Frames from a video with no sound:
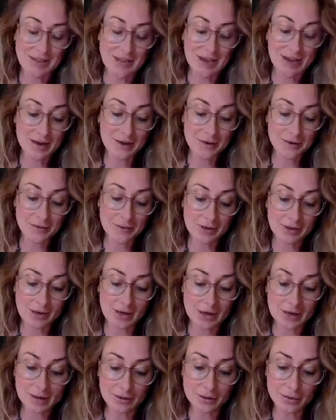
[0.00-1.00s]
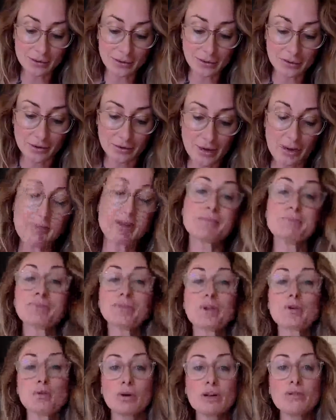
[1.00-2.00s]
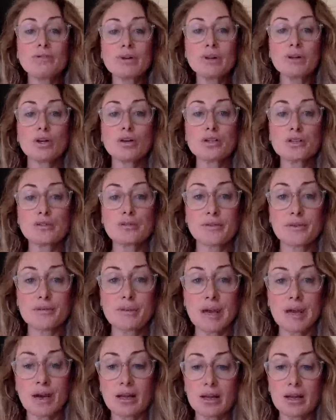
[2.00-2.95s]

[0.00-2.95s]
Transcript: Now, when I had a look at, grief and loss for me,